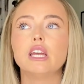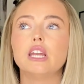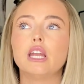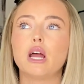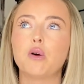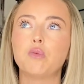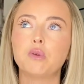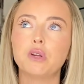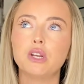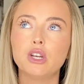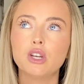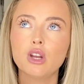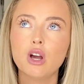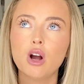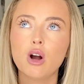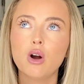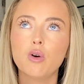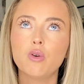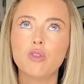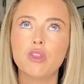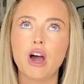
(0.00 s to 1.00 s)
Now we
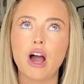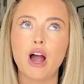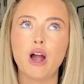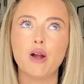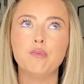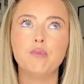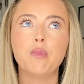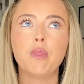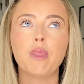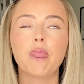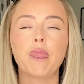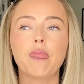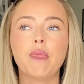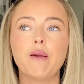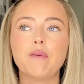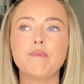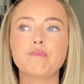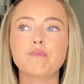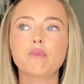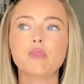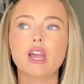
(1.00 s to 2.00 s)
know that
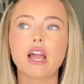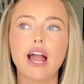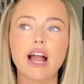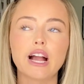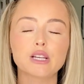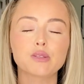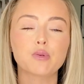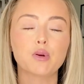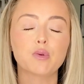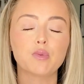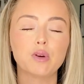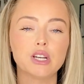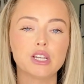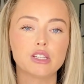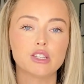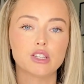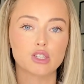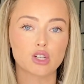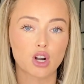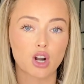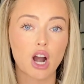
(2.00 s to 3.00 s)
expert
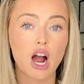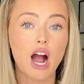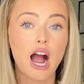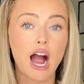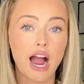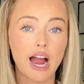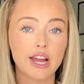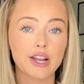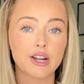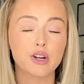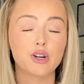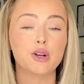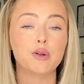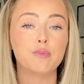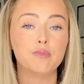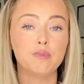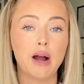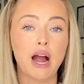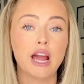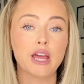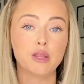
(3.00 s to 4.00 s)
witnesses are
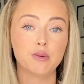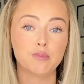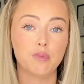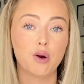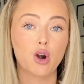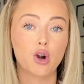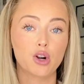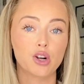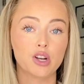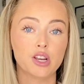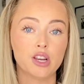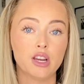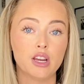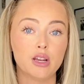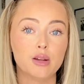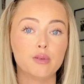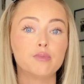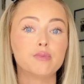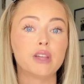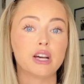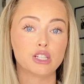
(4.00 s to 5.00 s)
hired by the
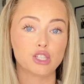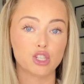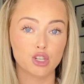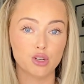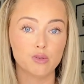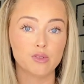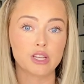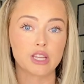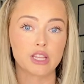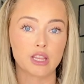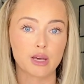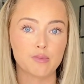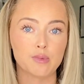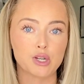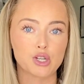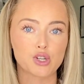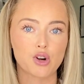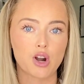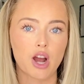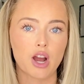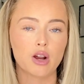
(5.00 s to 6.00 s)
party that's using them
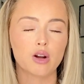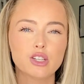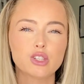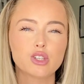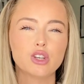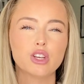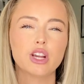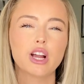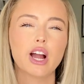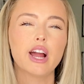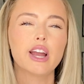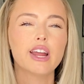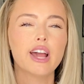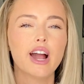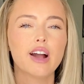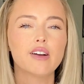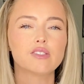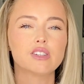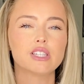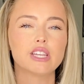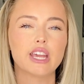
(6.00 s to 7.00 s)
at trial. So you kind of
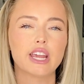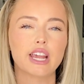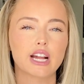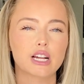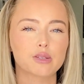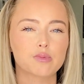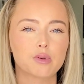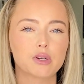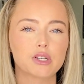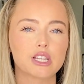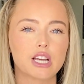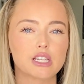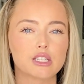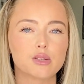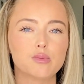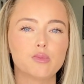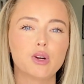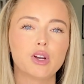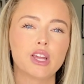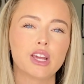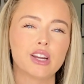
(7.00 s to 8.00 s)
have to take expert
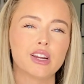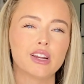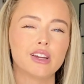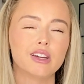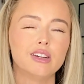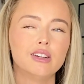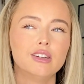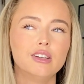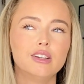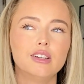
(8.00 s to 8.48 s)
testimony at a